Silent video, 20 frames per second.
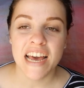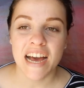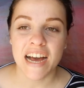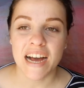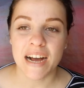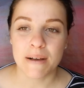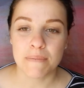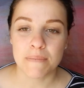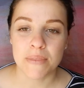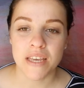
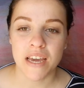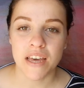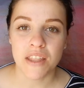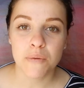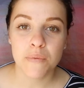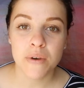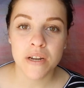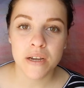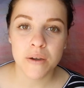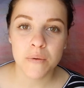Um, the
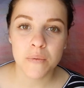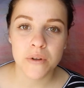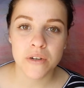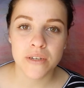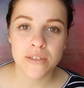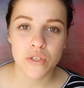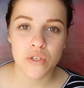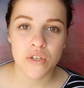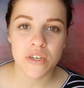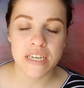other one I
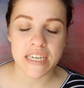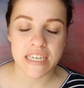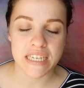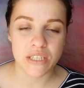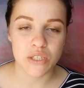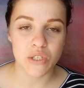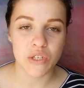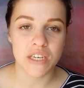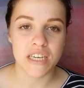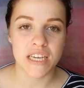wanna do
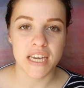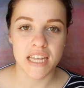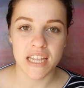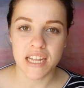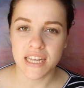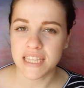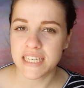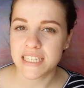is you can get like